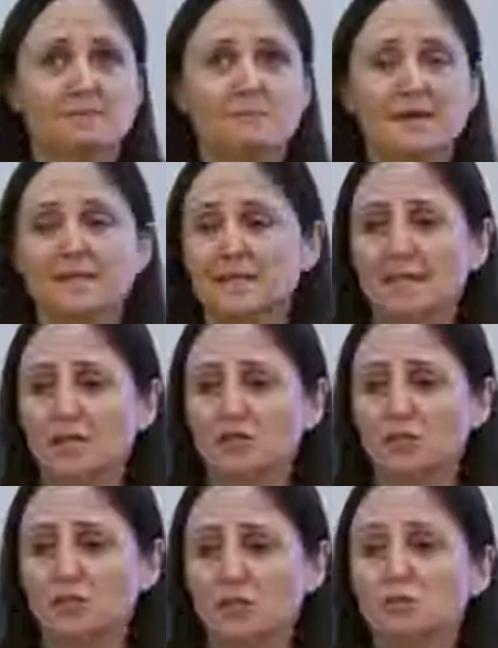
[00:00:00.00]
makes
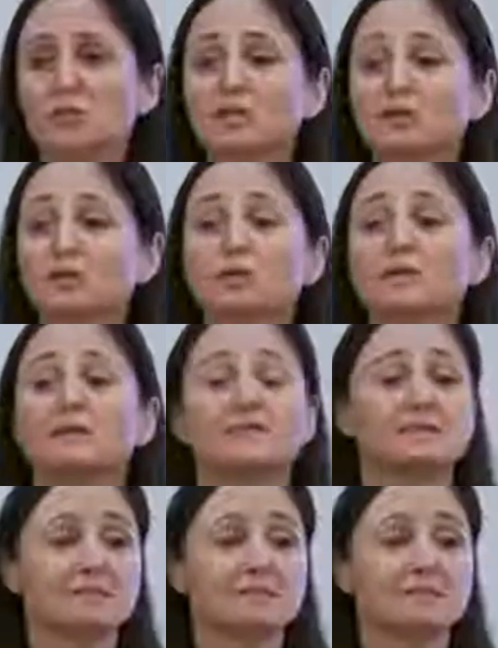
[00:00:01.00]
connections that you didn't even